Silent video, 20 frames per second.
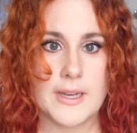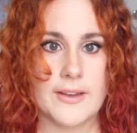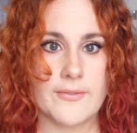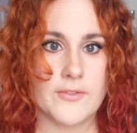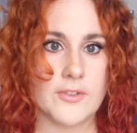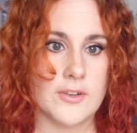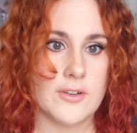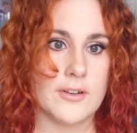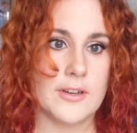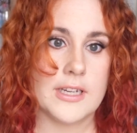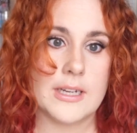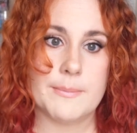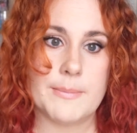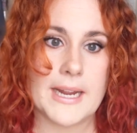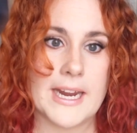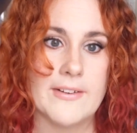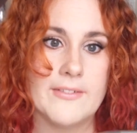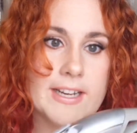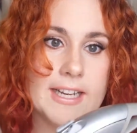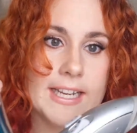haven't got an
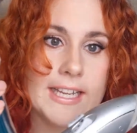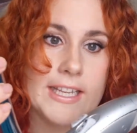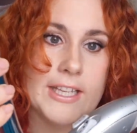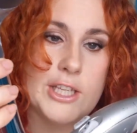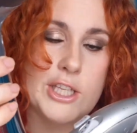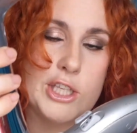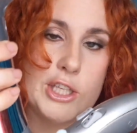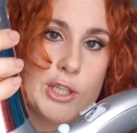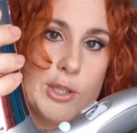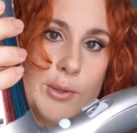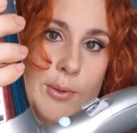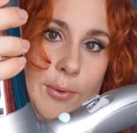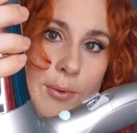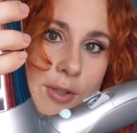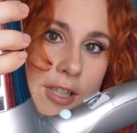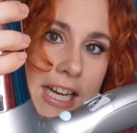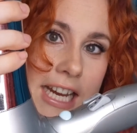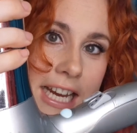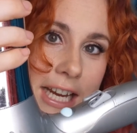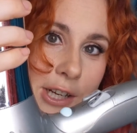apparently
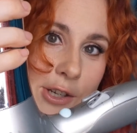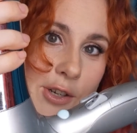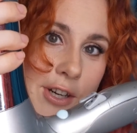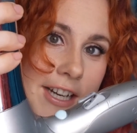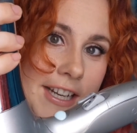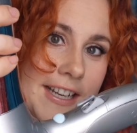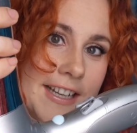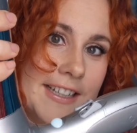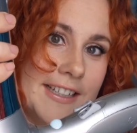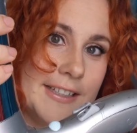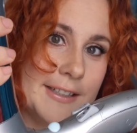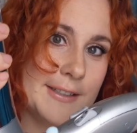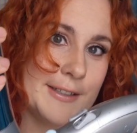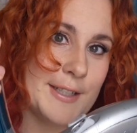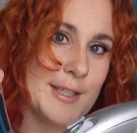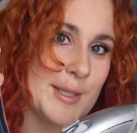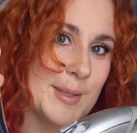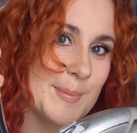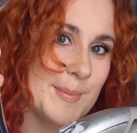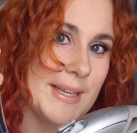huge hairdryer
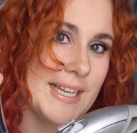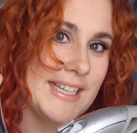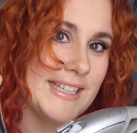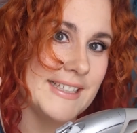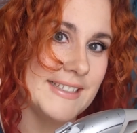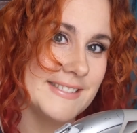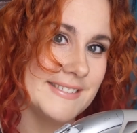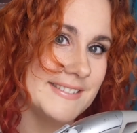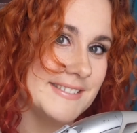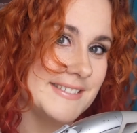like me.